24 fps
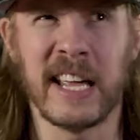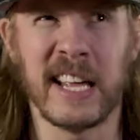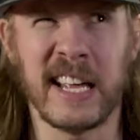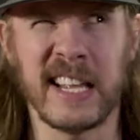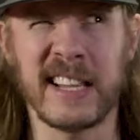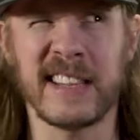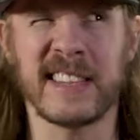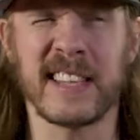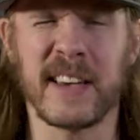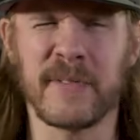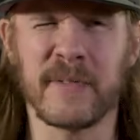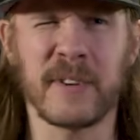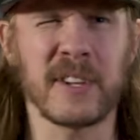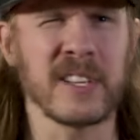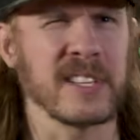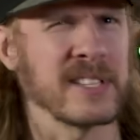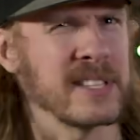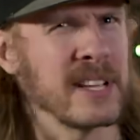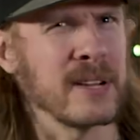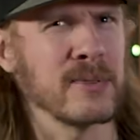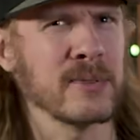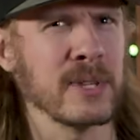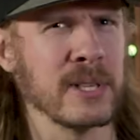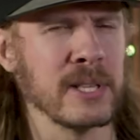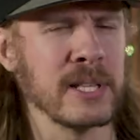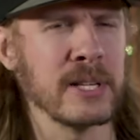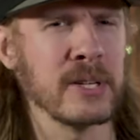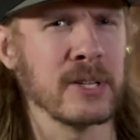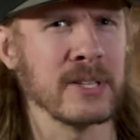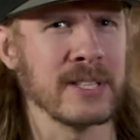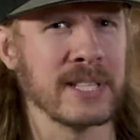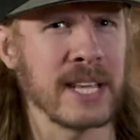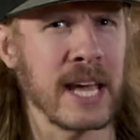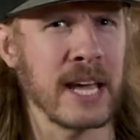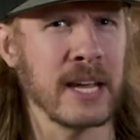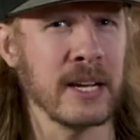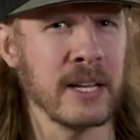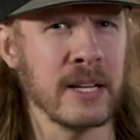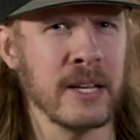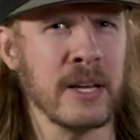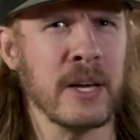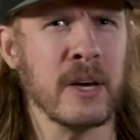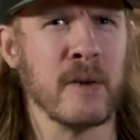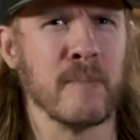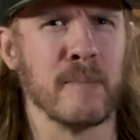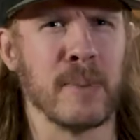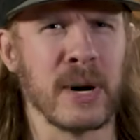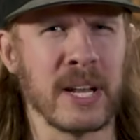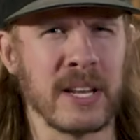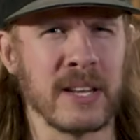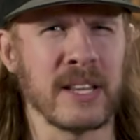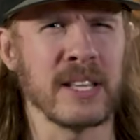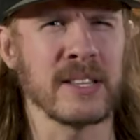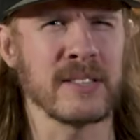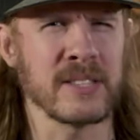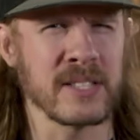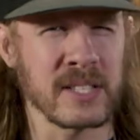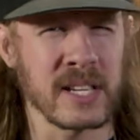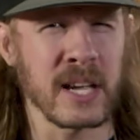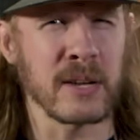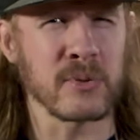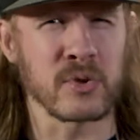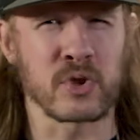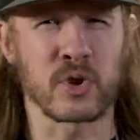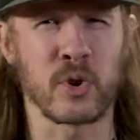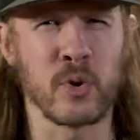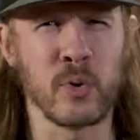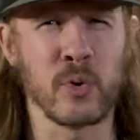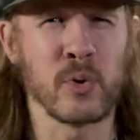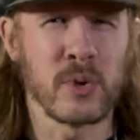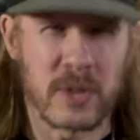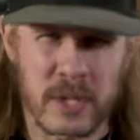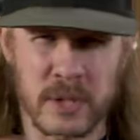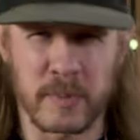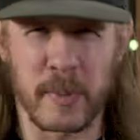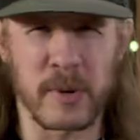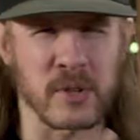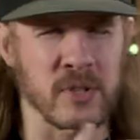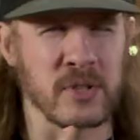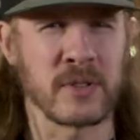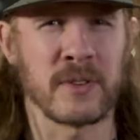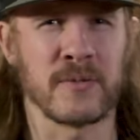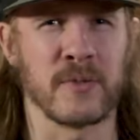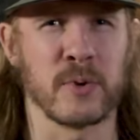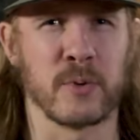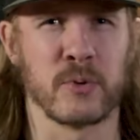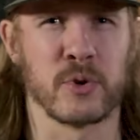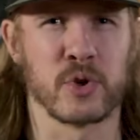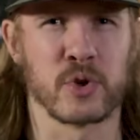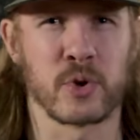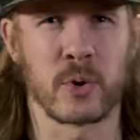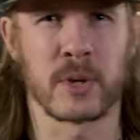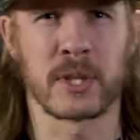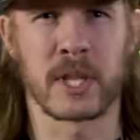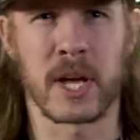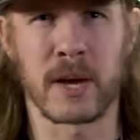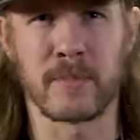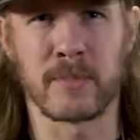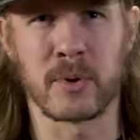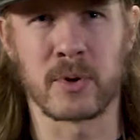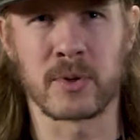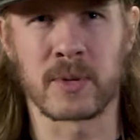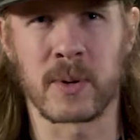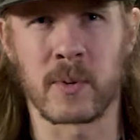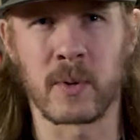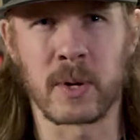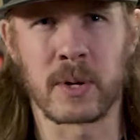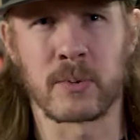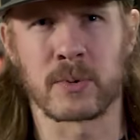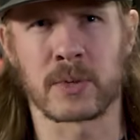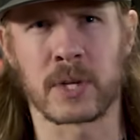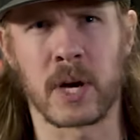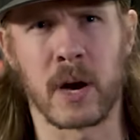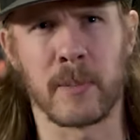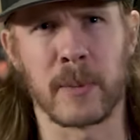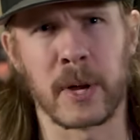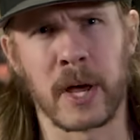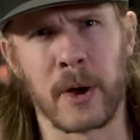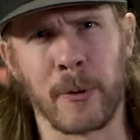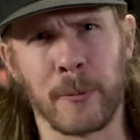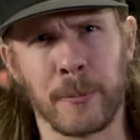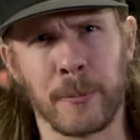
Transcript: It definitely sounds a little dated, but it sounds cool, especially if you enjoyed that music when it was coming out.